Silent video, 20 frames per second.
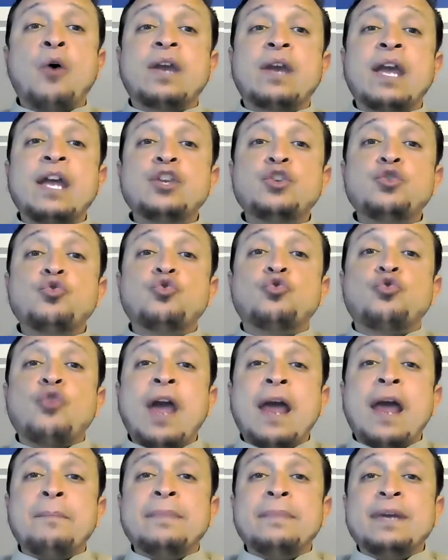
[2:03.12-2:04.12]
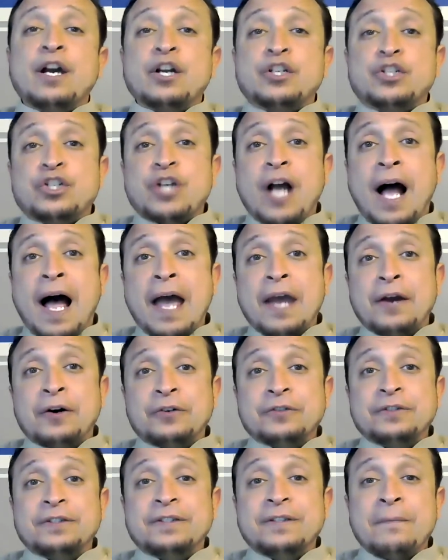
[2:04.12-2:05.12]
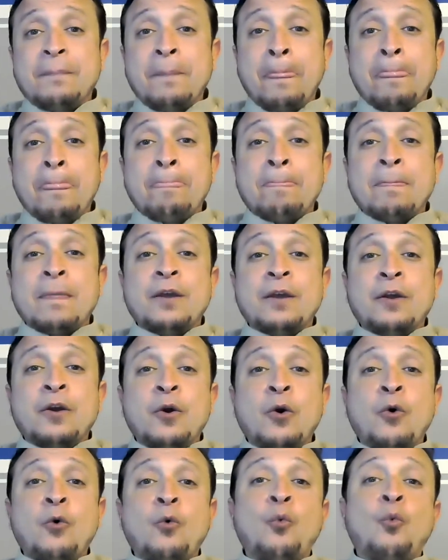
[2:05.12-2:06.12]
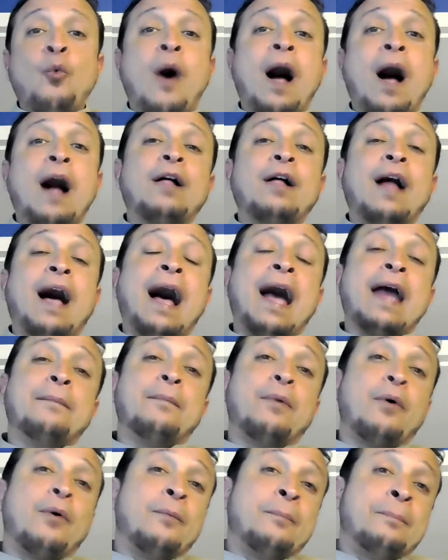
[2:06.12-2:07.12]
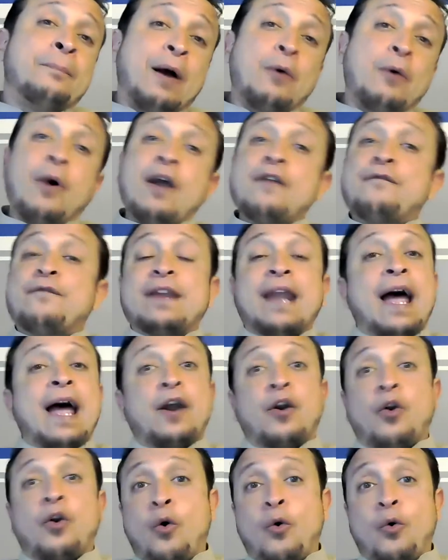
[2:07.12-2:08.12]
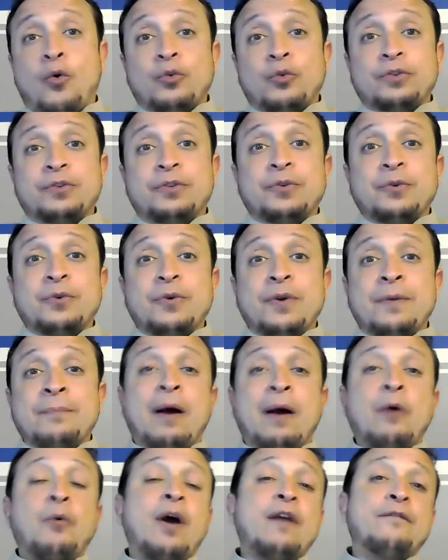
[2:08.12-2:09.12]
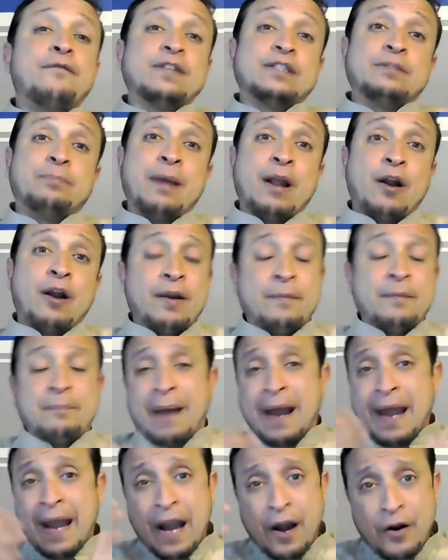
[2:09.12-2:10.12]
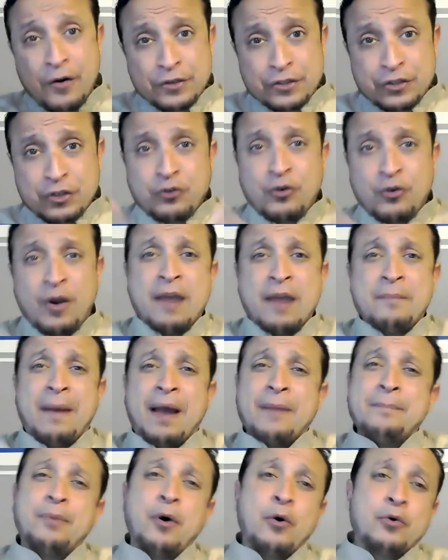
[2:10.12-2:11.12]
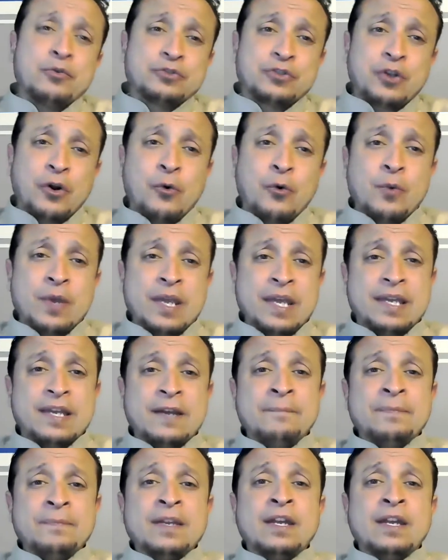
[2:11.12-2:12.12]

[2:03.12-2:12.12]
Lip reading: can you grant me a child while my wife and I are old? My wife is barren, my hair is gray, my bones are weak.